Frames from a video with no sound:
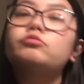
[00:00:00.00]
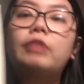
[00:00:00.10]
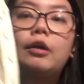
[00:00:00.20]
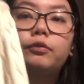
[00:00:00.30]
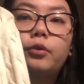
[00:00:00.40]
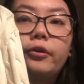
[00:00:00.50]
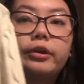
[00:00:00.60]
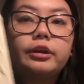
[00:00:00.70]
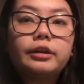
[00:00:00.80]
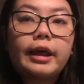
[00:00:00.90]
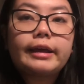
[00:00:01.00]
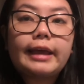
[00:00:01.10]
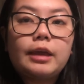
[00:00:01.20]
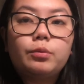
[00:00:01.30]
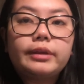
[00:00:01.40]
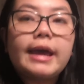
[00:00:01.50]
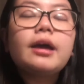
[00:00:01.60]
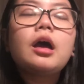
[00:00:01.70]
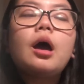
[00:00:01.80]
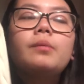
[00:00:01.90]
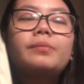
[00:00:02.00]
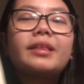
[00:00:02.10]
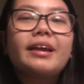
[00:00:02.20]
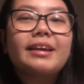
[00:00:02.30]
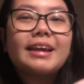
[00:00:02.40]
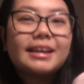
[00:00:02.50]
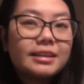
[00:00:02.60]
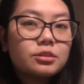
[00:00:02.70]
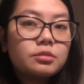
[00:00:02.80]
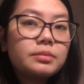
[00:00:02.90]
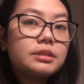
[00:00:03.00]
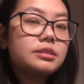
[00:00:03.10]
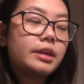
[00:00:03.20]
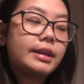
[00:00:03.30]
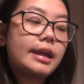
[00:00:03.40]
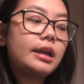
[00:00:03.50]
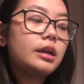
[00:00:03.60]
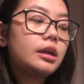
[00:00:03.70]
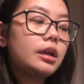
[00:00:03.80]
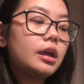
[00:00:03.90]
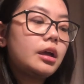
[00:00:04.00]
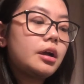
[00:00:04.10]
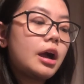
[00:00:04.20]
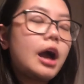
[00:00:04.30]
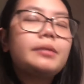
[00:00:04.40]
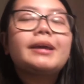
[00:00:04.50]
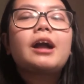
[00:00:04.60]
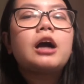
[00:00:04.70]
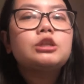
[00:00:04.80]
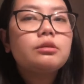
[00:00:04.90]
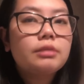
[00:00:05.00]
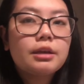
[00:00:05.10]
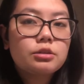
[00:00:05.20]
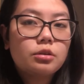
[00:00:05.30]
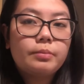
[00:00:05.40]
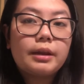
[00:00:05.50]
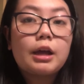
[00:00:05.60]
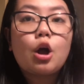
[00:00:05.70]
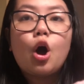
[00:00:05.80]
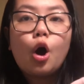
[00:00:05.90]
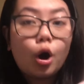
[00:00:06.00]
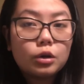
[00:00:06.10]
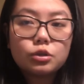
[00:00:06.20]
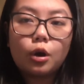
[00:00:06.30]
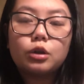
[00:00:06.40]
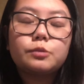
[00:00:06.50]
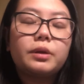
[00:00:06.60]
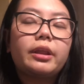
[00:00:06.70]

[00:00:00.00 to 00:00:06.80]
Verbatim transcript: Ralph Lauren like cable knit, but like it is gonna be sunny. I, like I don't think it's gonna be like hot hot, but